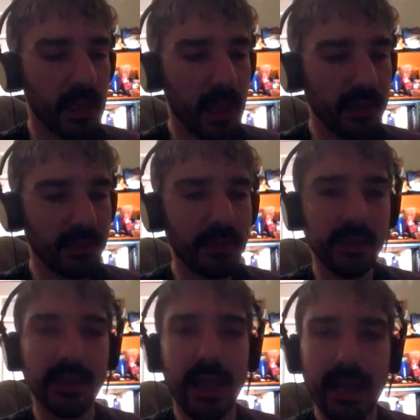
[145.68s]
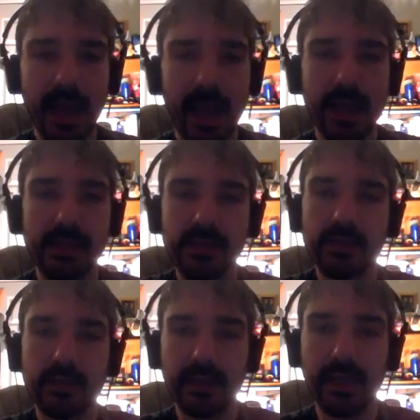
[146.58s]
anything that has
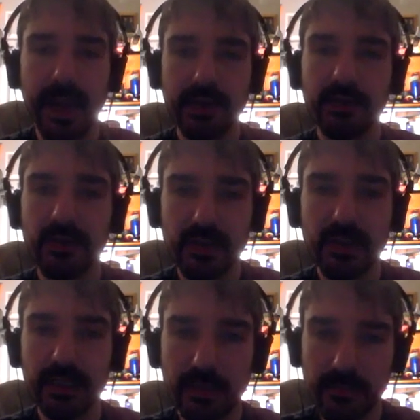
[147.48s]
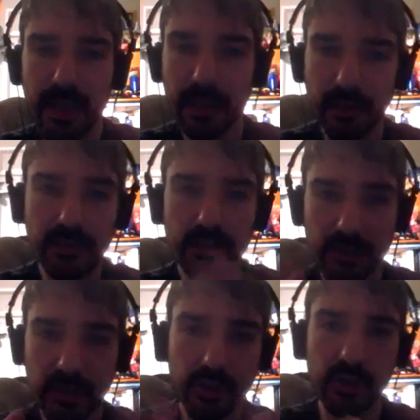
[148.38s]
the agency to make a
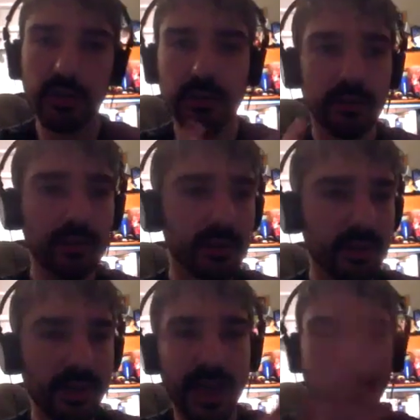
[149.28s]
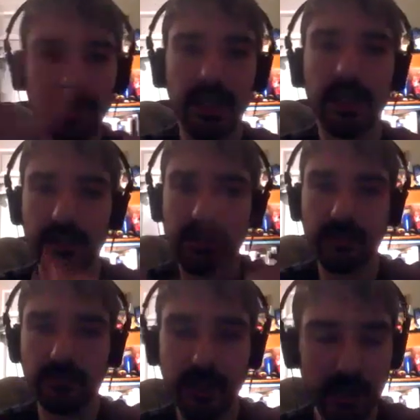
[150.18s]
decision and to navigate its
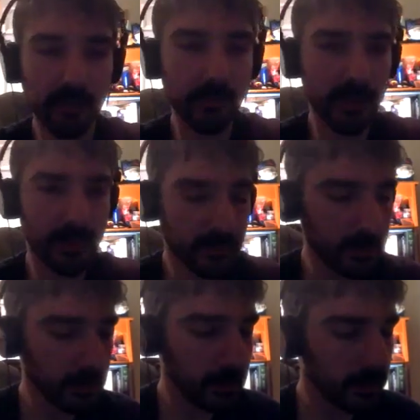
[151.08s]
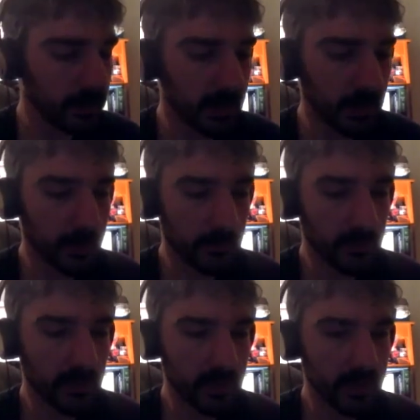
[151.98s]
environment
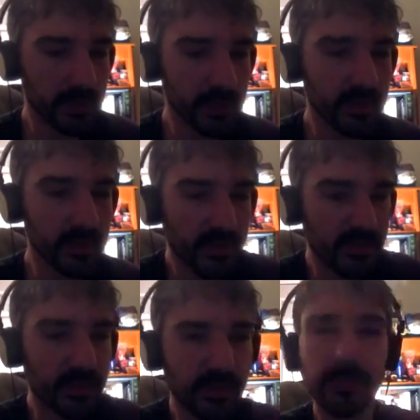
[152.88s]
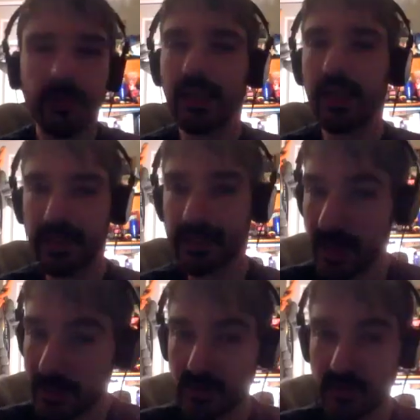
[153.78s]
is something that has
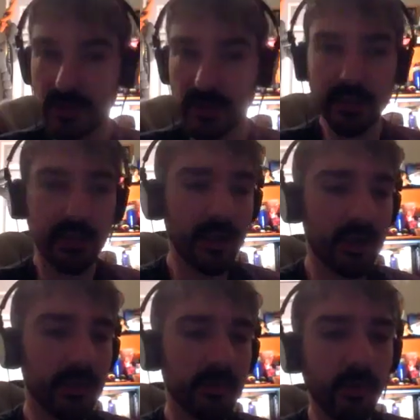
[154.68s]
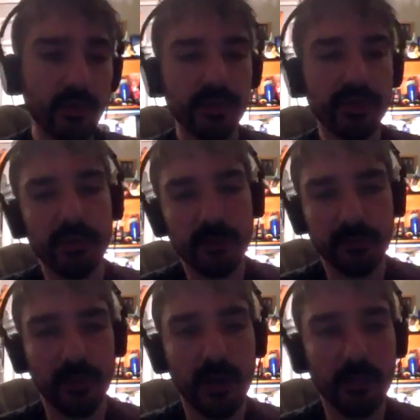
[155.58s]
agency. And most of
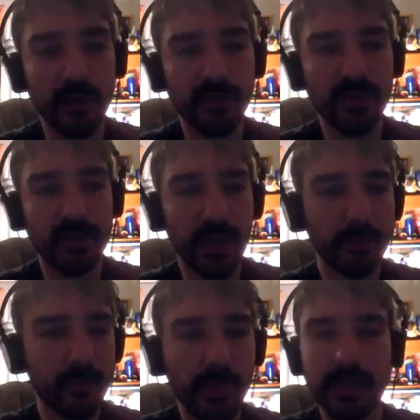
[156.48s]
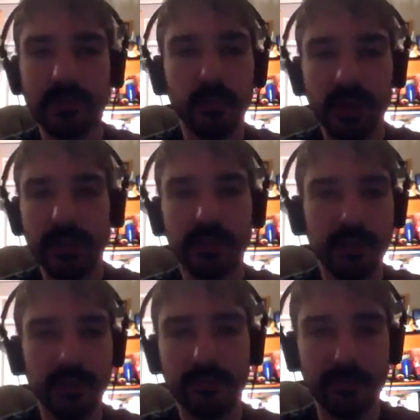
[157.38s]
the time, the best way to
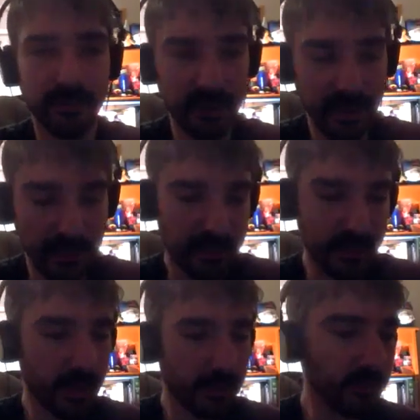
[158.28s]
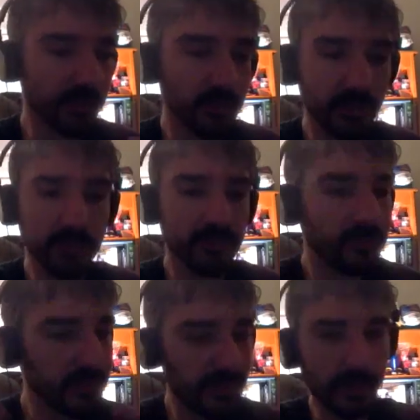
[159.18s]
think of an example of
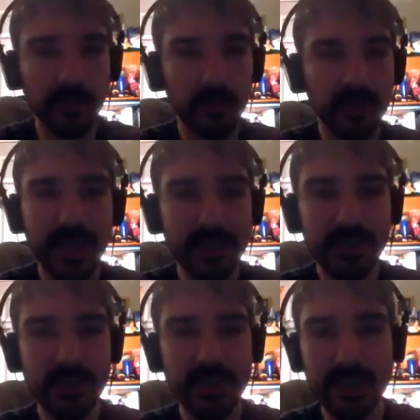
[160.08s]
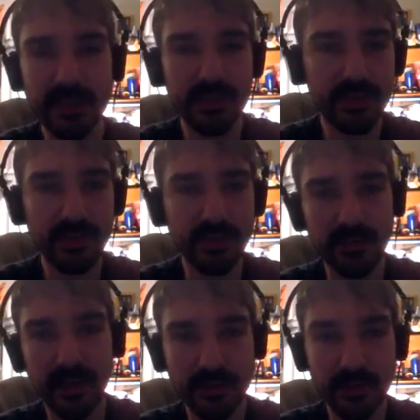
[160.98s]
something with agency is
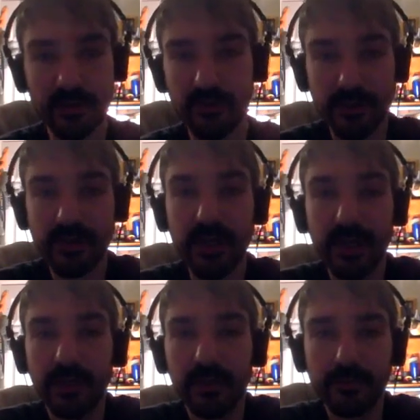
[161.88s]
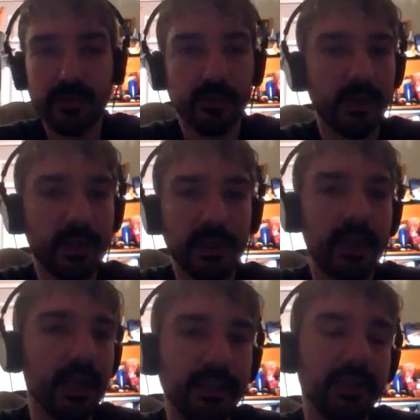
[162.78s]
not just ourselves, but
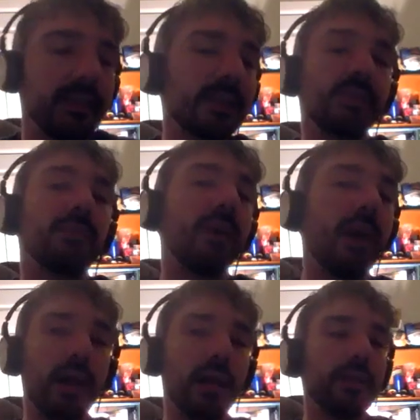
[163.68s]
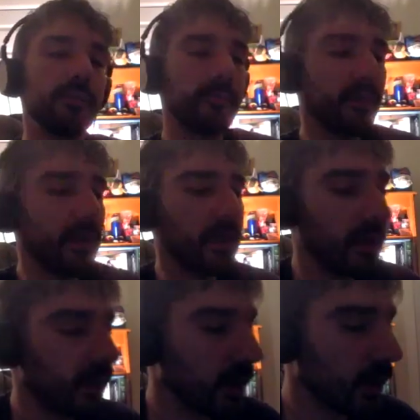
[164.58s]
anything that's alive,
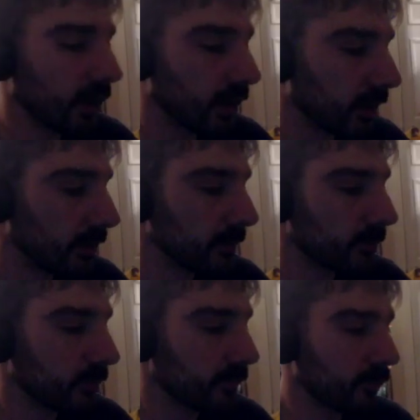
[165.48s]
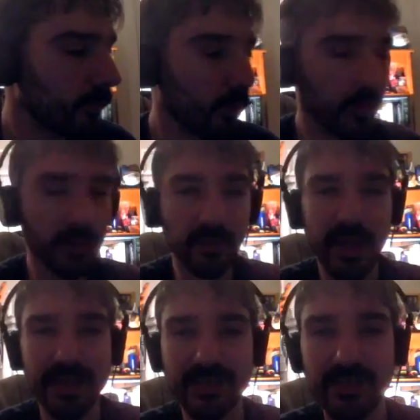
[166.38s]
um, more or
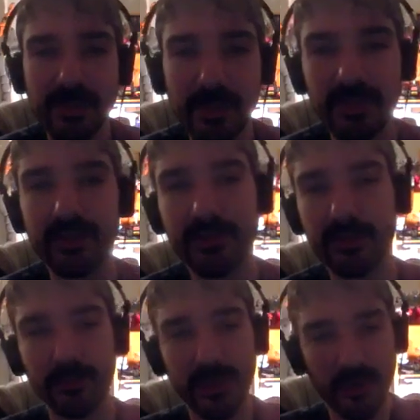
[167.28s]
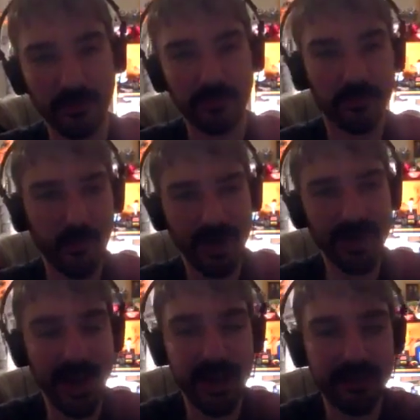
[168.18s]
less. I mean, we don't
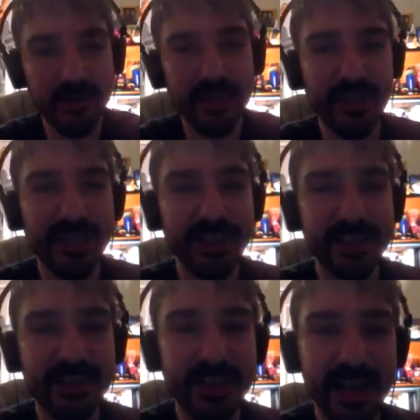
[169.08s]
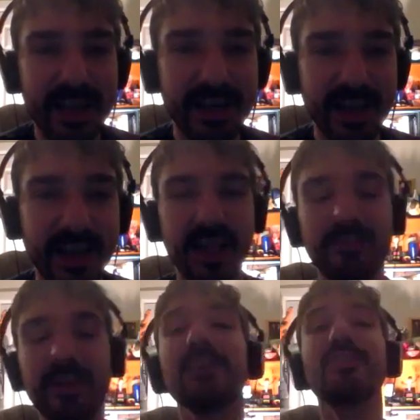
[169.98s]
quite have machines that
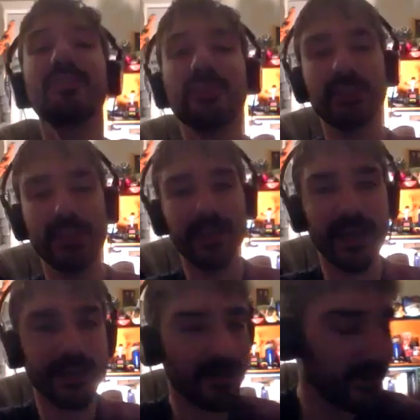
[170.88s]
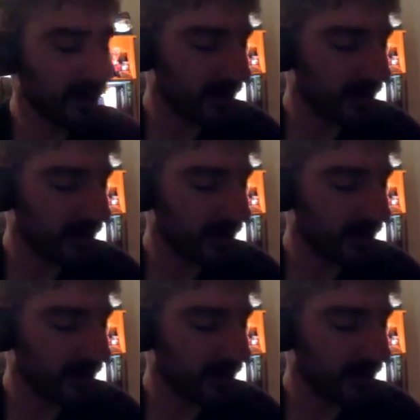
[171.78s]
have agency yet.